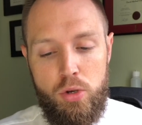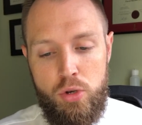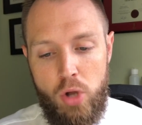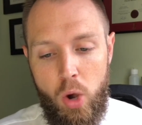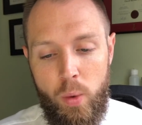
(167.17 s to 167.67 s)

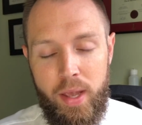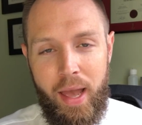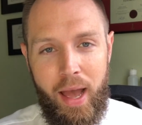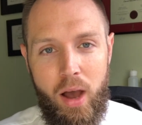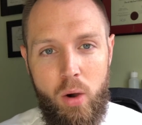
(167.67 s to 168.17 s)
Knowing
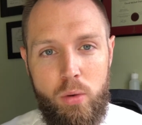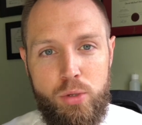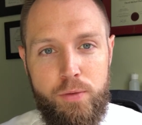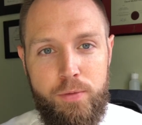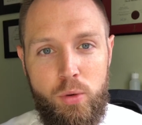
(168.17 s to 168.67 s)
how
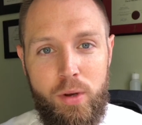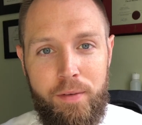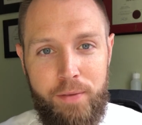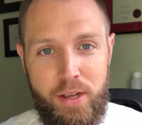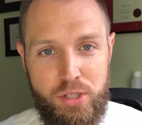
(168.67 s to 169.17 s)
food
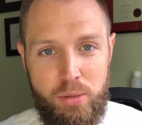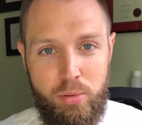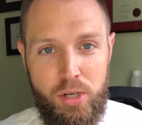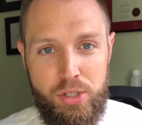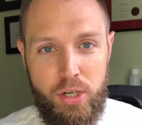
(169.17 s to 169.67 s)
affects your
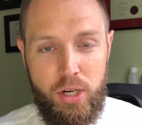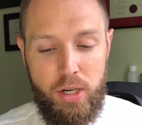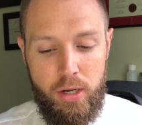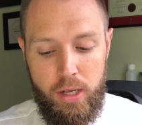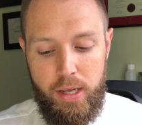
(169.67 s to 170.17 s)
blood
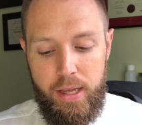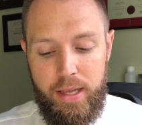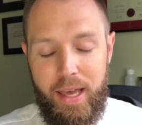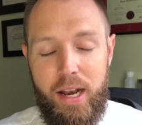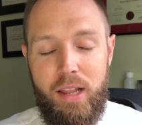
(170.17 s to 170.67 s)
sugar
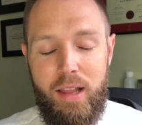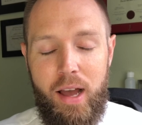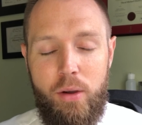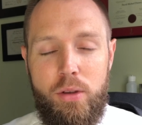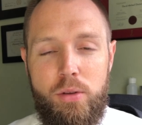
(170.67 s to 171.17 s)
can
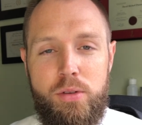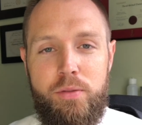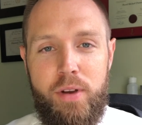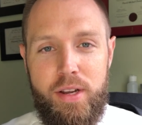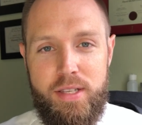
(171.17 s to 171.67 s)
allow you to
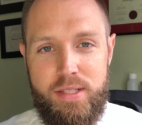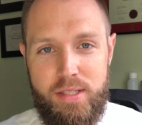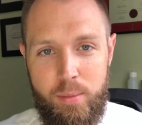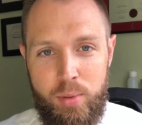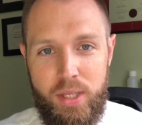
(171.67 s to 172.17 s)
very
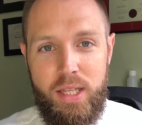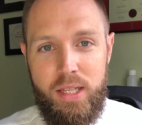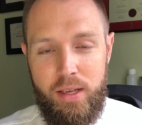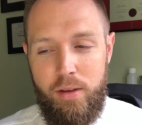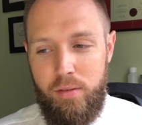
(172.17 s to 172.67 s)
simply
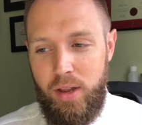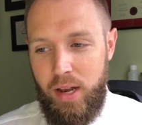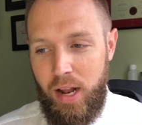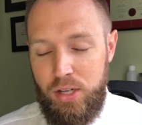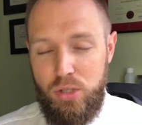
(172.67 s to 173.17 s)
live a
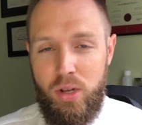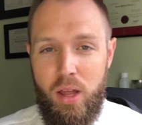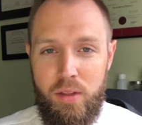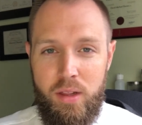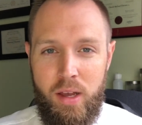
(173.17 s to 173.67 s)
natural,
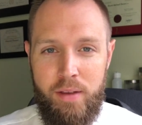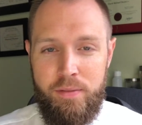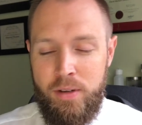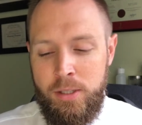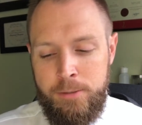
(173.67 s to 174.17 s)
healthy life